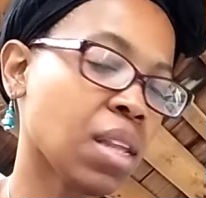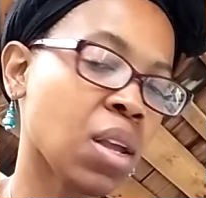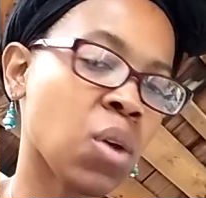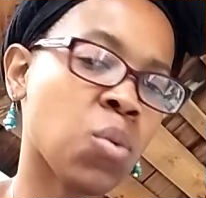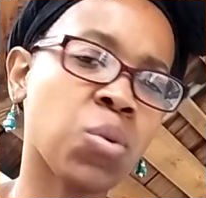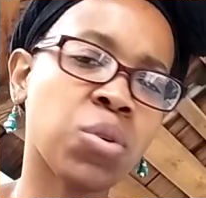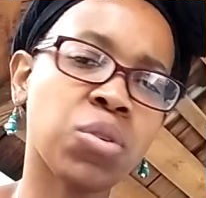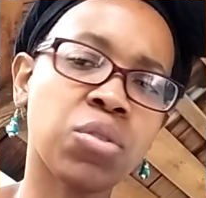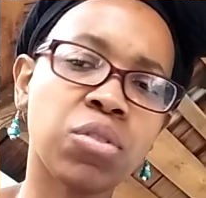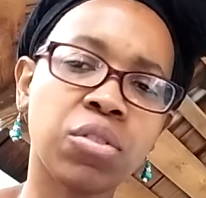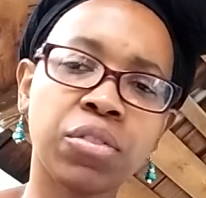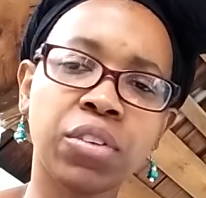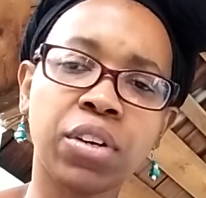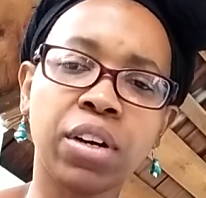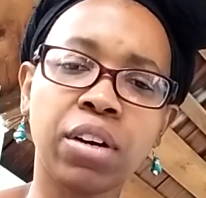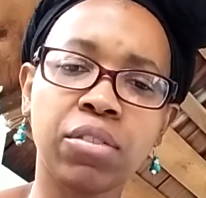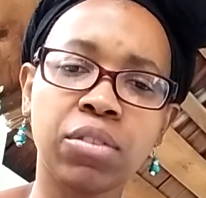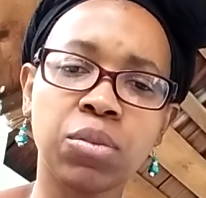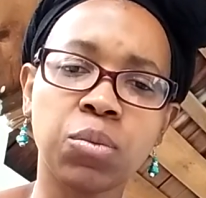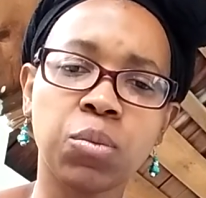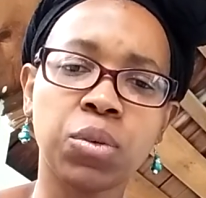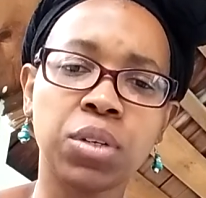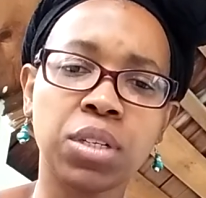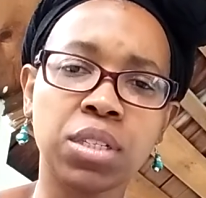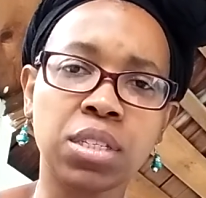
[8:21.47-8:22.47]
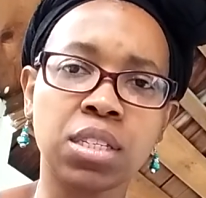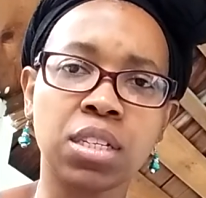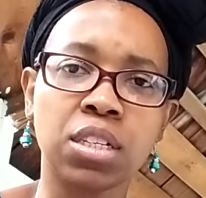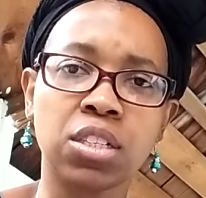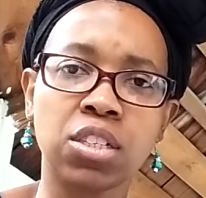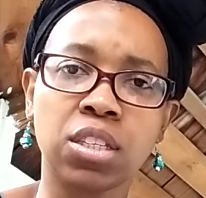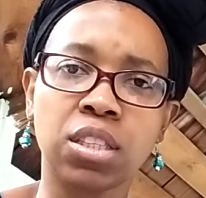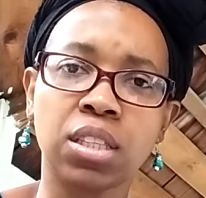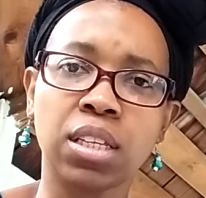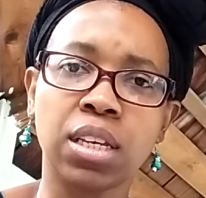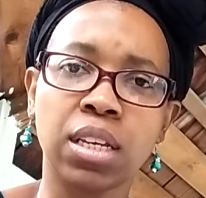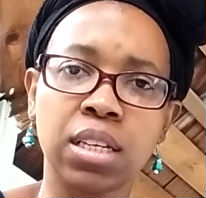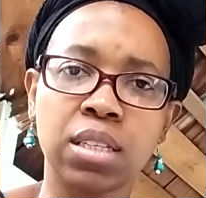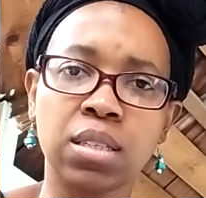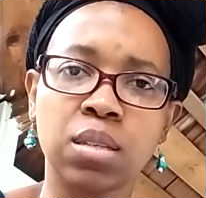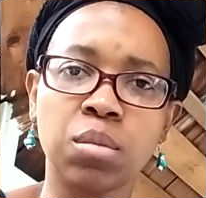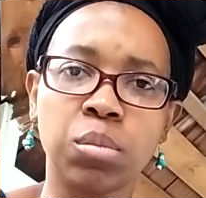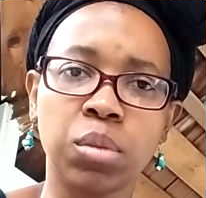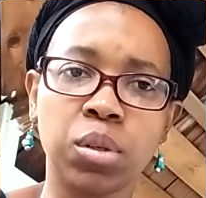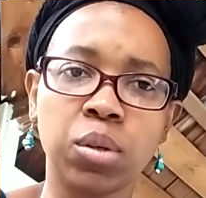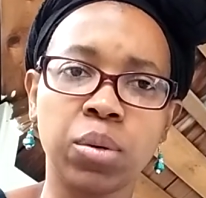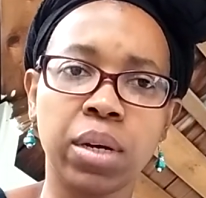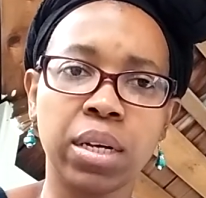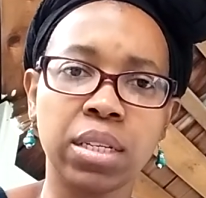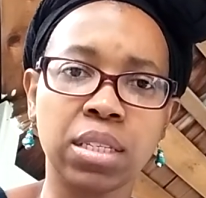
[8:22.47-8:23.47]
Wonder if there ever was such a thing as a
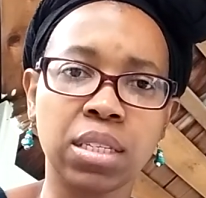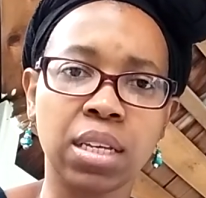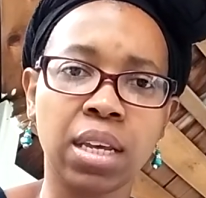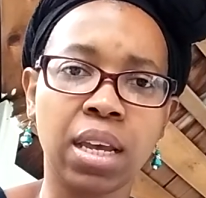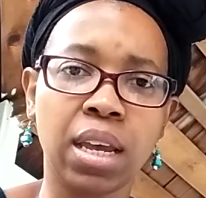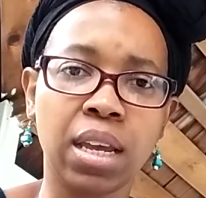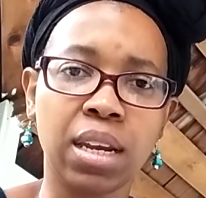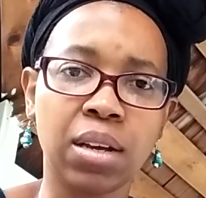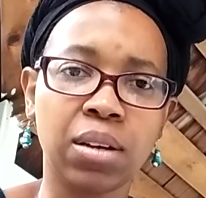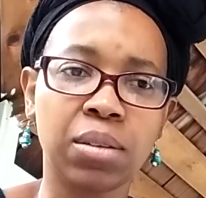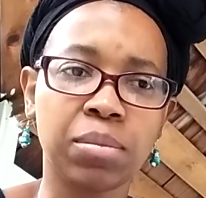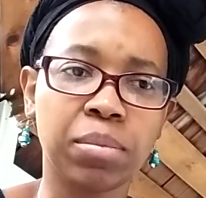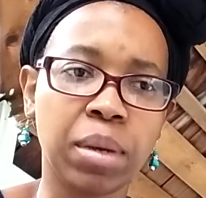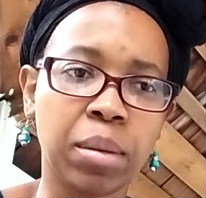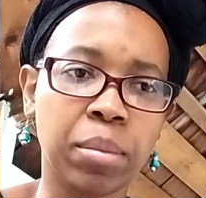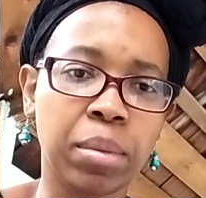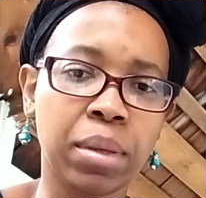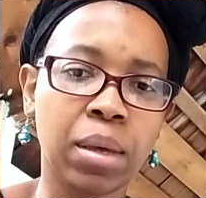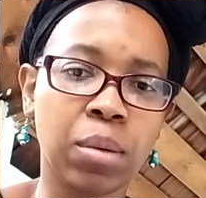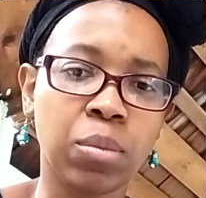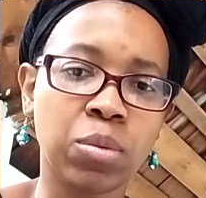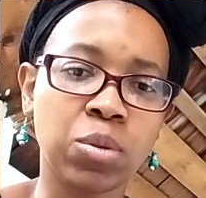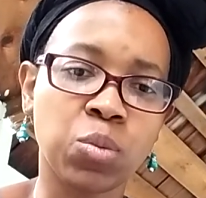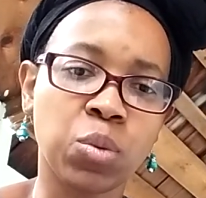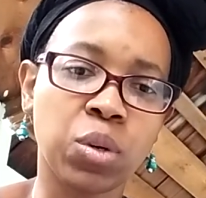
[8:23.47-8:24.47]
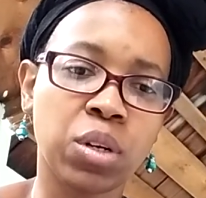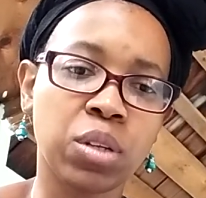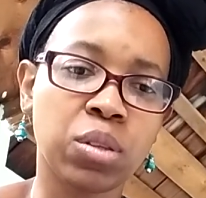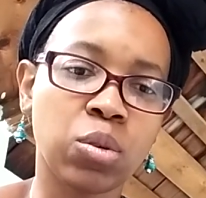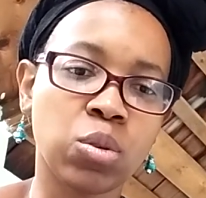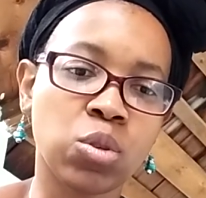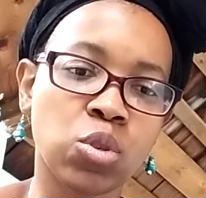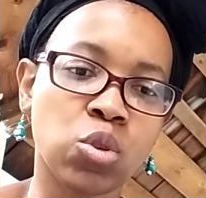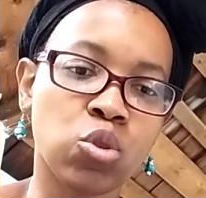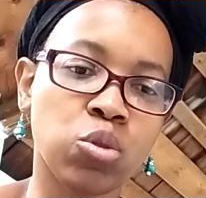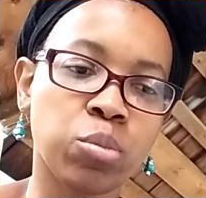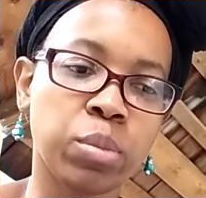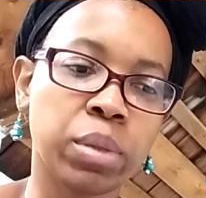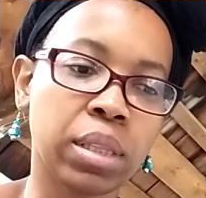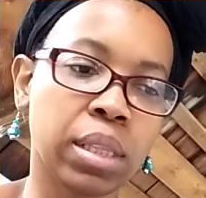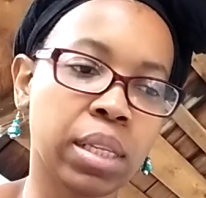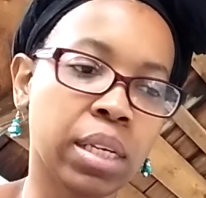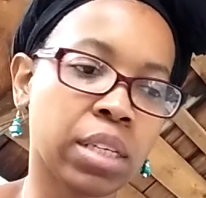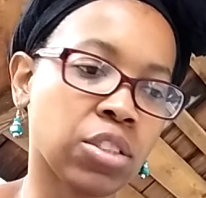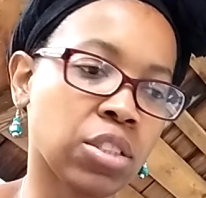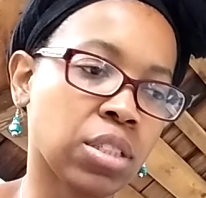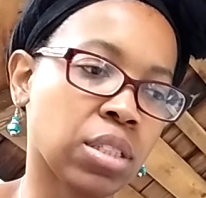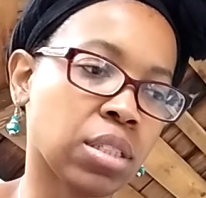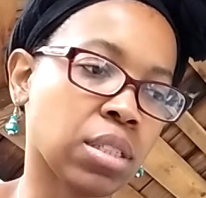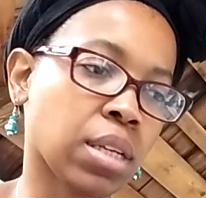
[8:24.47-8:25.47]
blue-eyed cicada. Maybe that was one of those urban
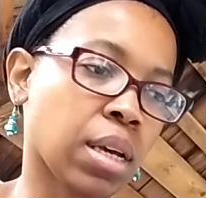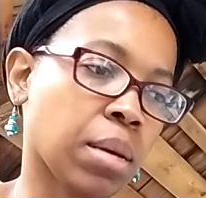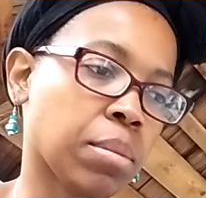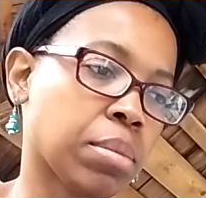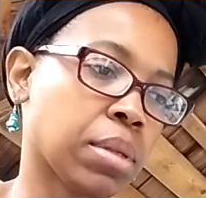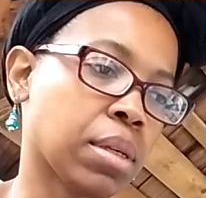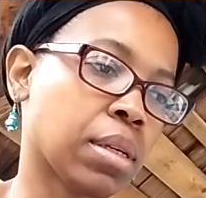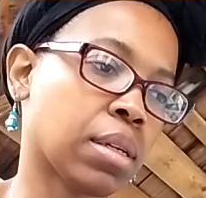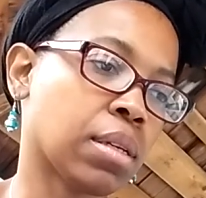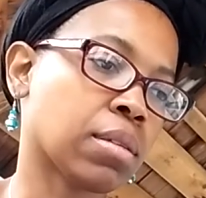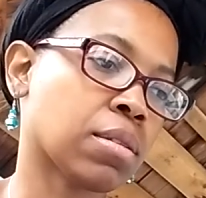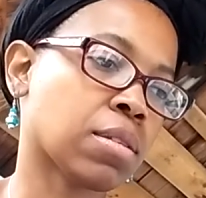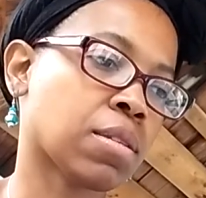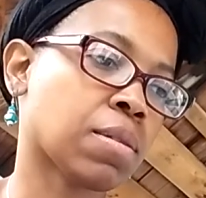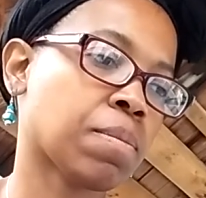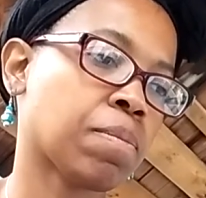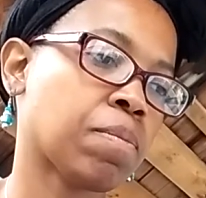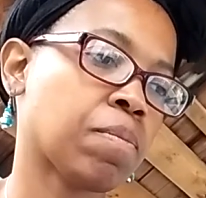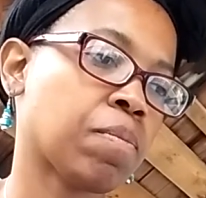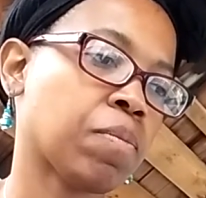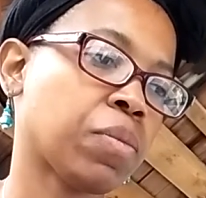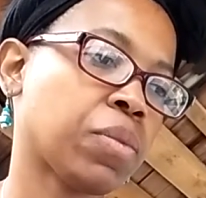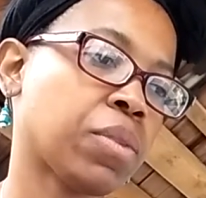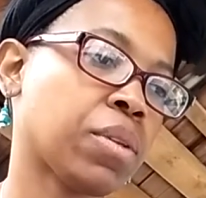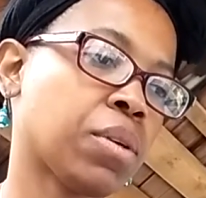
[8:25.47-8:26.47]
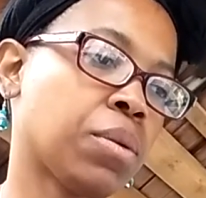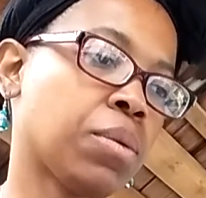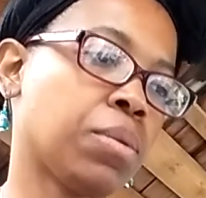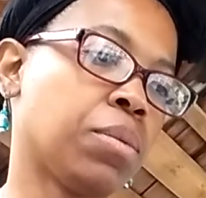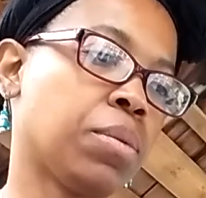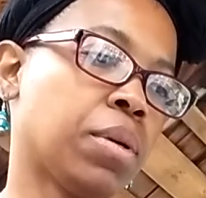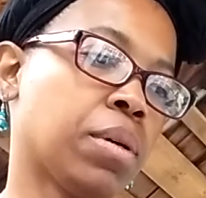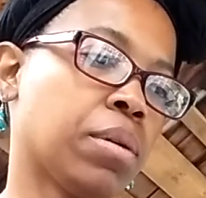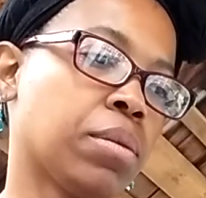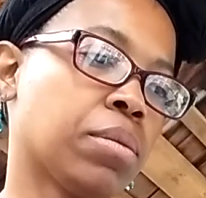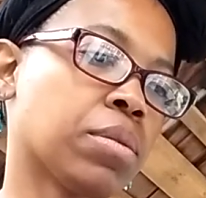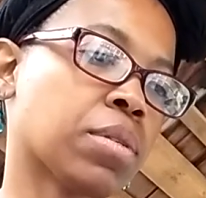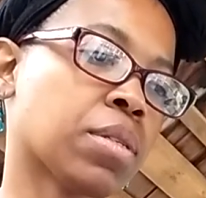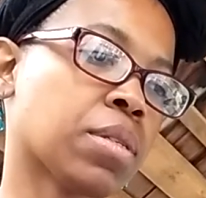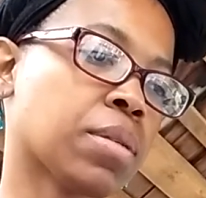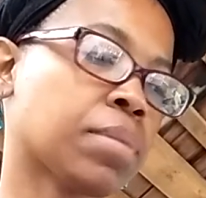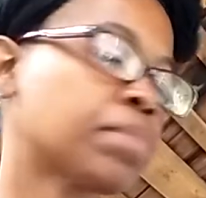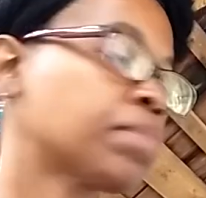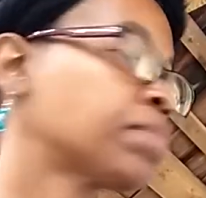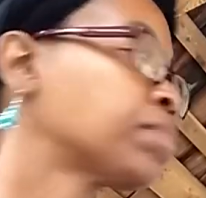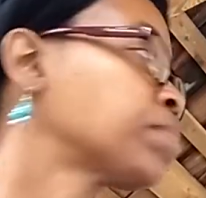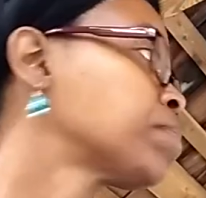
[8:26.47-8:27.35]
legend type things. Who knows?